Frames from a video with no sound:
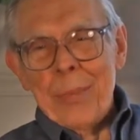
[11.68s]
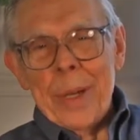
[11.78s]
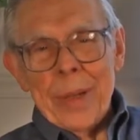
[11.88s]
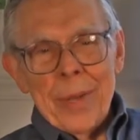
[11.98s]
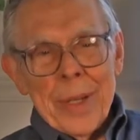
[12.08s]

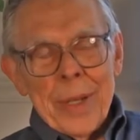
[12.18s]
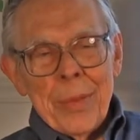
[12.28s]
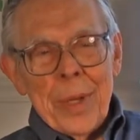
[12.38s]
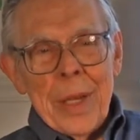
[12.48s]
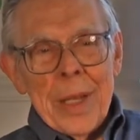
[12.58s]

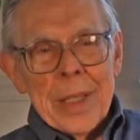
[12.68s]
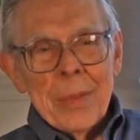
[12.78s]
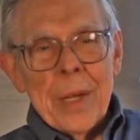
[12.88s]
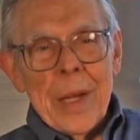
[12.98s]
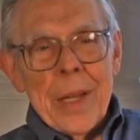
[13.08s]
But we had
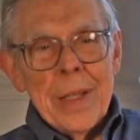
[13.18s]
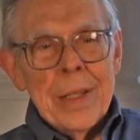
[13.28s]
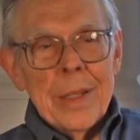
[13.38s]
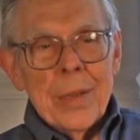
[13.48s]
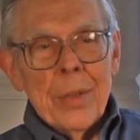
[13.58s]
some guys
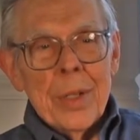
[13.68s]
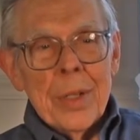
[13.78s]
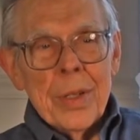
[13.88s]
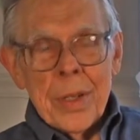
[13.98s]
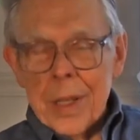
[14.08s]
that were
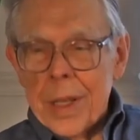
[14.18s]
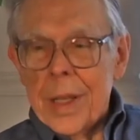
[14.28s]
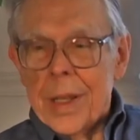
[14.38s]
cooking,